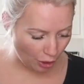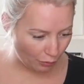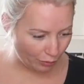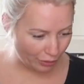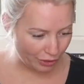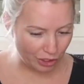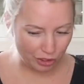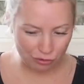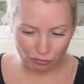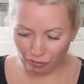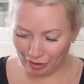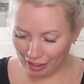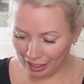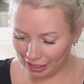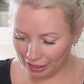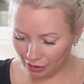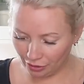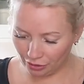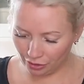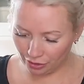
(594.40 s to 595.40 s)
which is
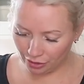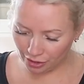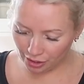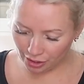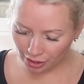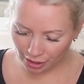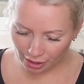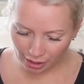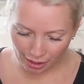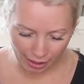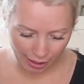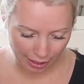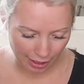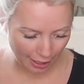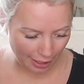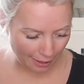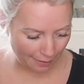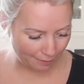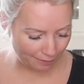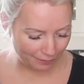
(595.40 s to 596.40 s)
really good.
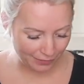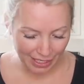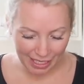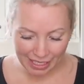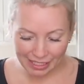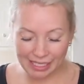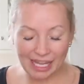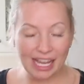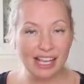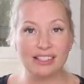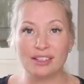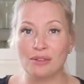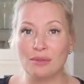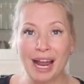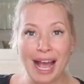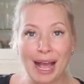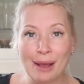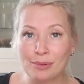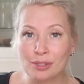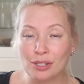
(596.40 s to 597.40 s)
Yeah, so an
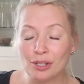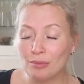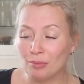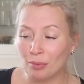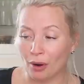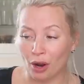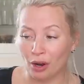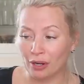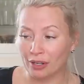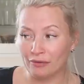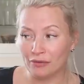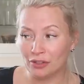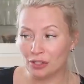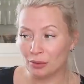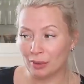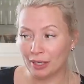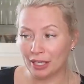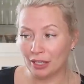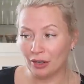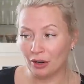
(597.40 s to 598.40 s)
absolute bargain for
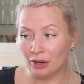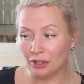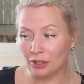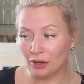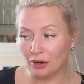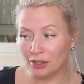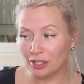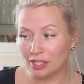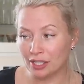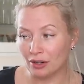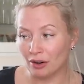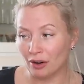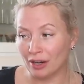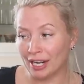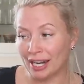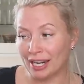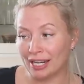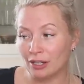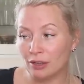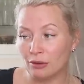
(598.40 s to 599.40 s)

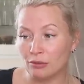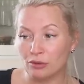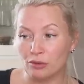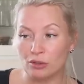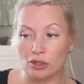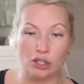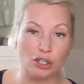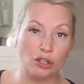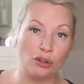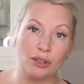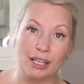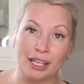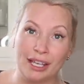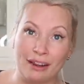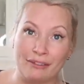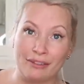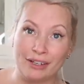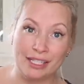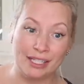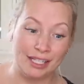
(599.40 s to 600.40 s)
$29.99, and it comes with a 2-year
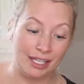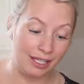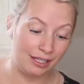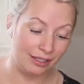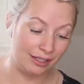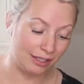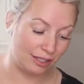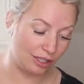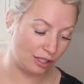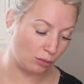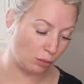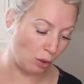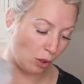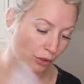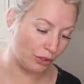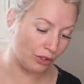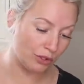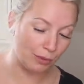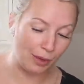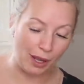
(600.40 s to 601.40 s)
guarantee because it's
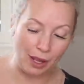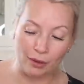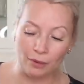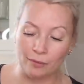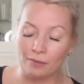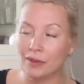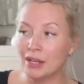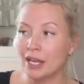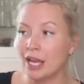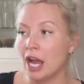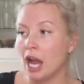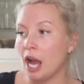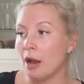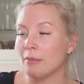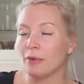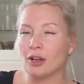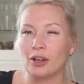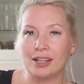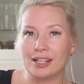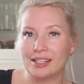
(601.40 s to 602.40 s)
Swan as well.
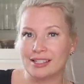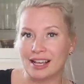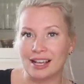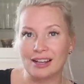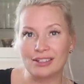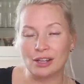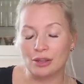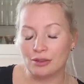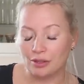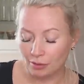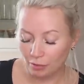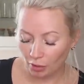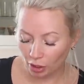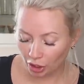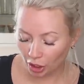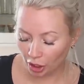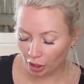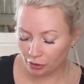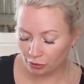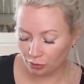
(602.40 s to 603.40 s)
Like I say, I don't think my
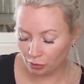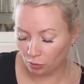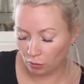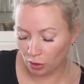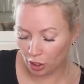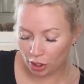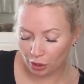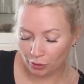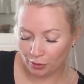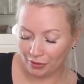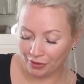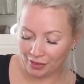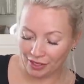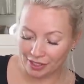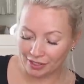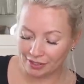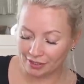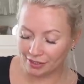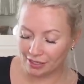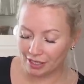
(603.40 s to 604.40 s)
code will work with
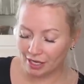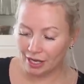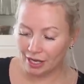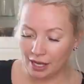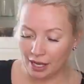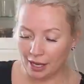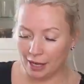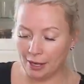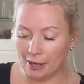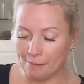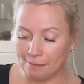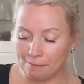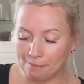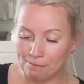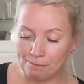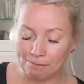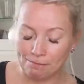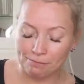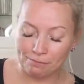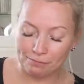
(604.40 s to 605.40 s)
this,
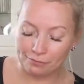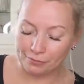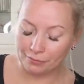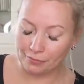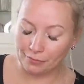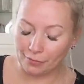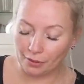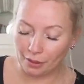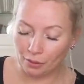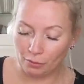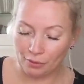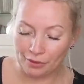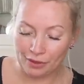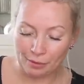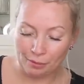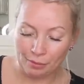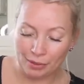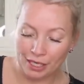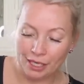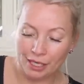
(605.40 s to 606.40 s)
with
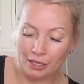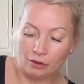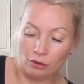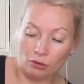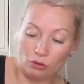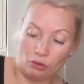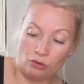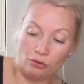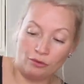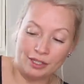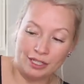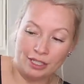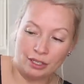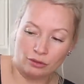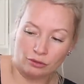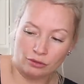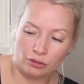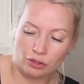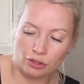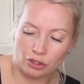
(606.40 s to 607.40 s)
it being already
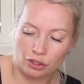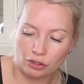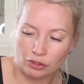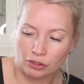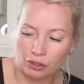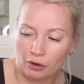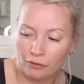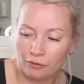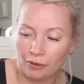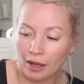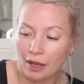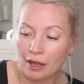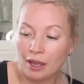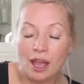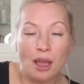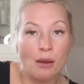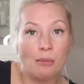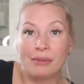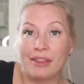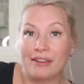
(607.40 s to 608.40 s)
on such a good offer,
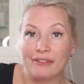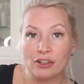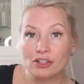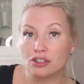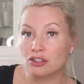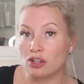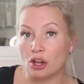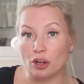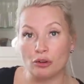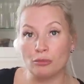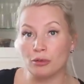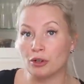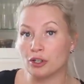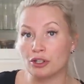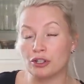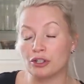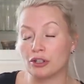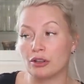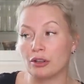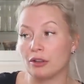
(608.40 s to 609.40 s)
but they've got so
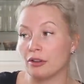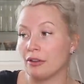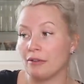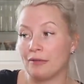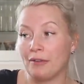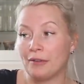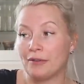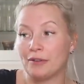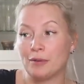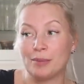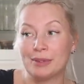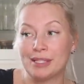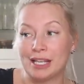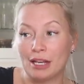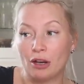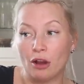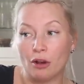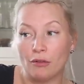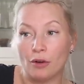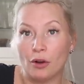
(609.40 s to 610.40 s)
much
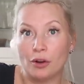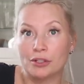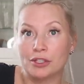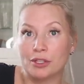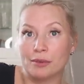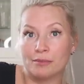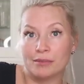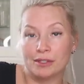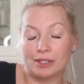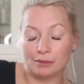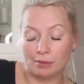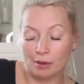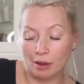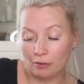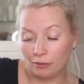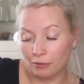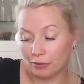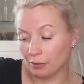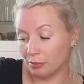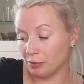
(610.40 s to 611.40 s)
50% off items as
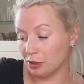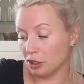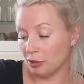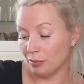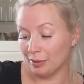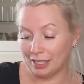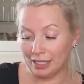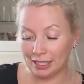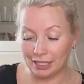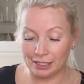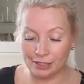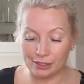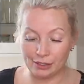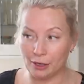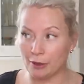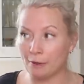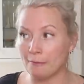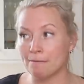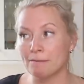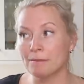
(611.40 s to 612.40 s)
well for the Jubilee,
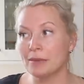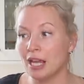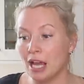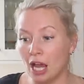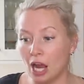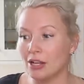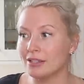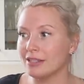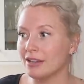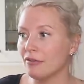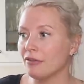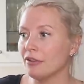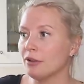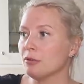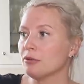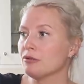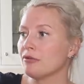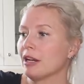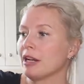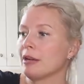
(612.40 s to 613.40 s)
so I
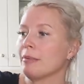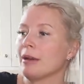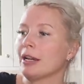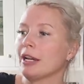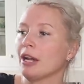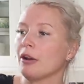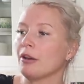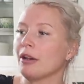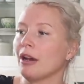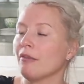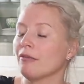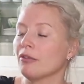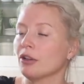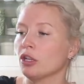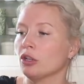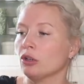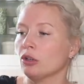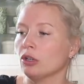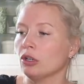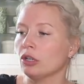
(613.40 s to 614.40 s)
definitely would recommend going and have a
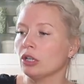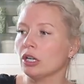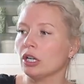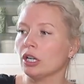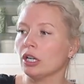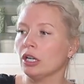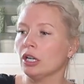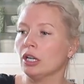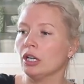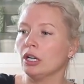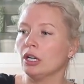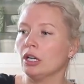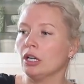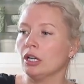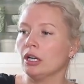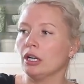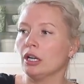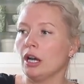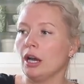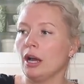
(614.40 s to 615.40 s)
look
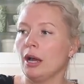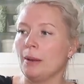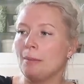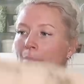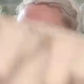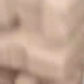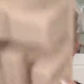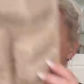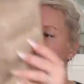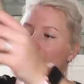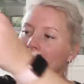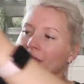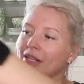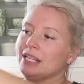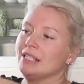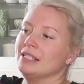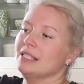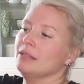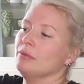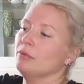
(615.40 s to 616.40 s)
and
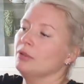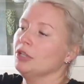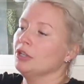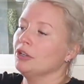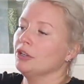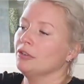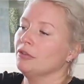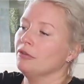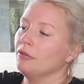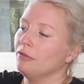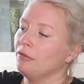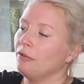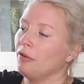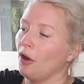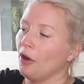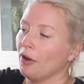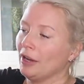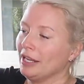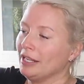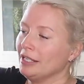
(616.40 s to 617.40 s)
see what you can
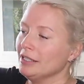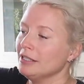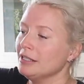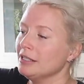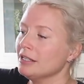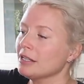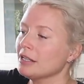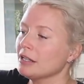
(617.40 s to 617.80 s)
find.